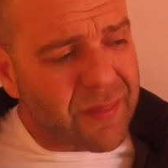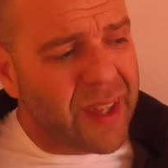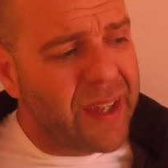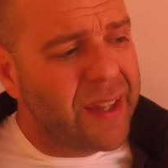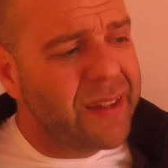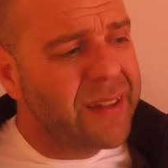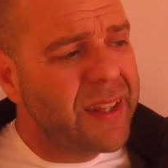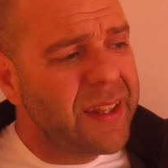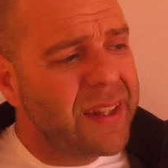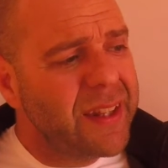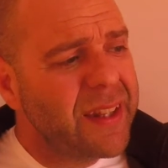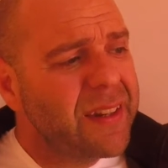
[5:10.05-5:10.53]

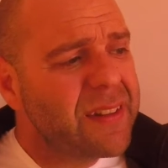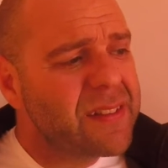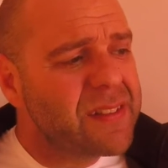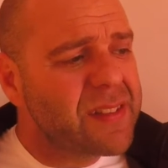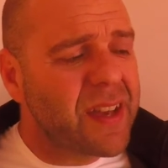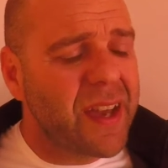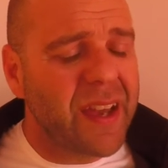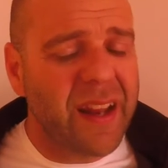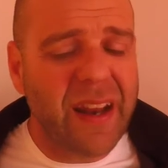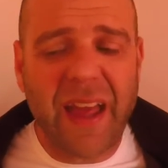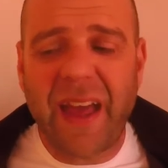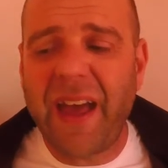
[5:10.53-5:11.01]
And then they
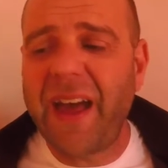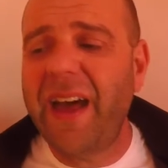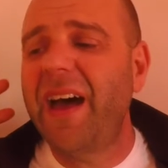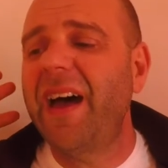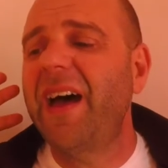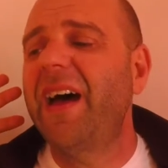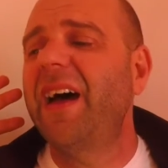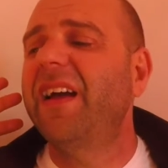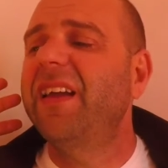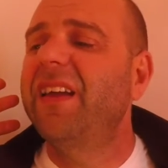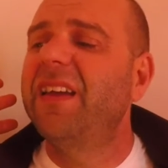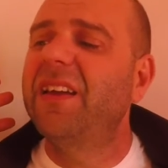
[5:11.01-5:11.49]
decide,
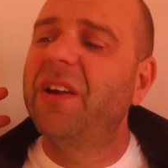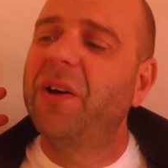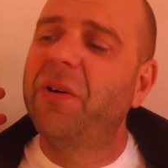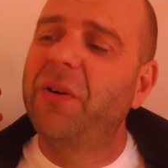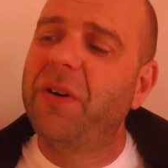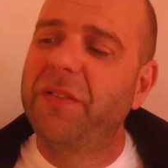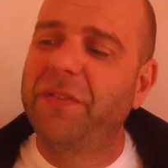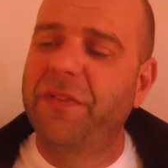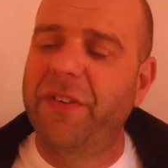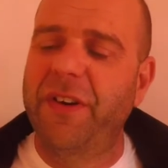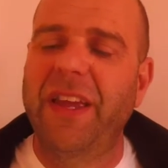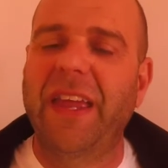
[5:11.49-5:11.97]
you know
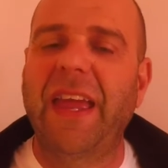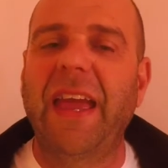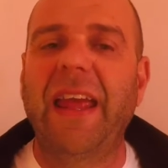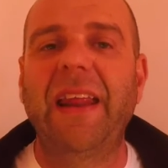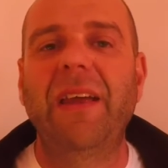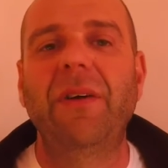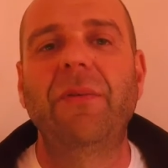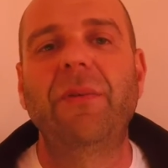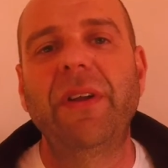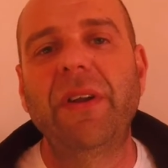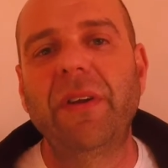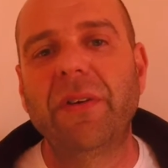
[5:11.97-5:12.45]
what, forget
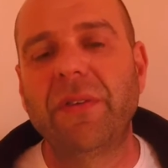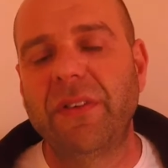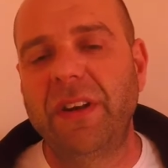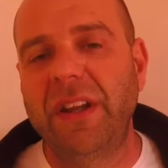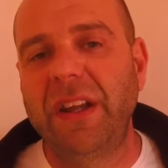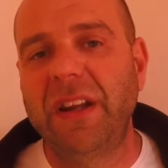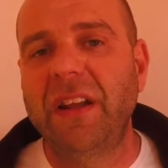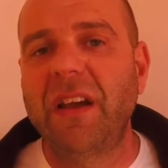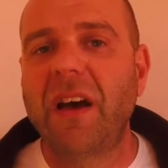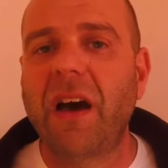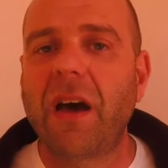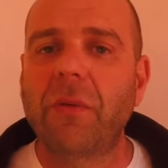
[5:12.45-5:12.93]
it. We don't
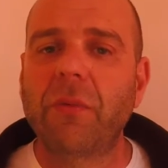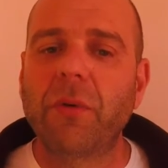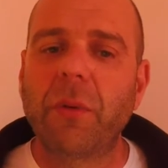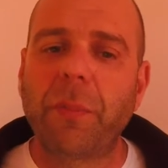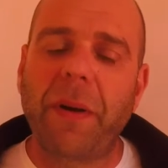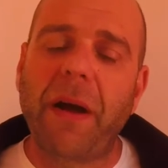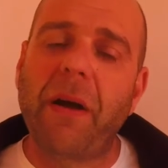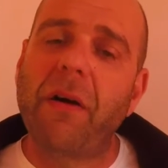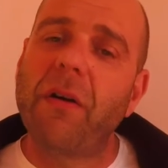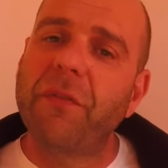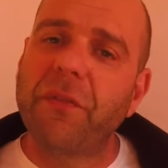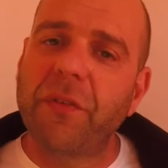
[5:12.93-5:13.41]
need God. We're
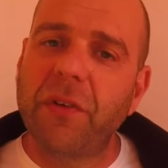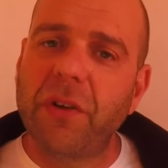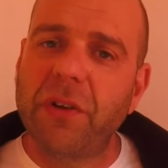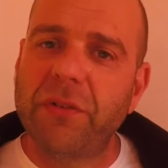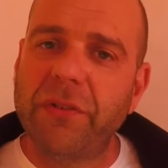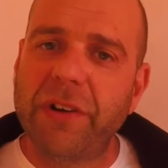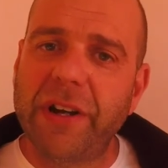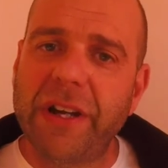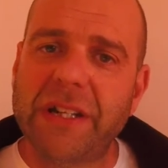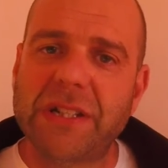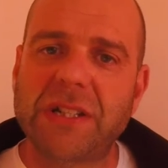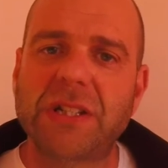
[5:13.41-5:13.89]
powerful
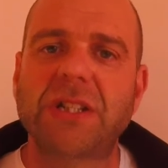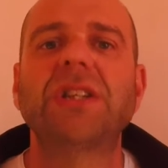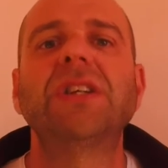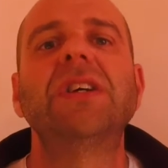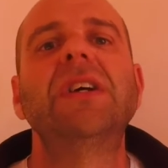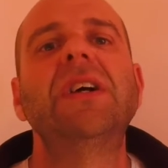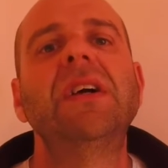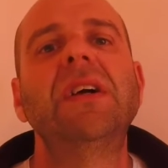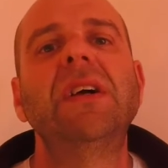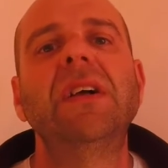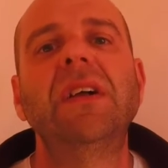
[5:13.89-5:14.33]
and rich.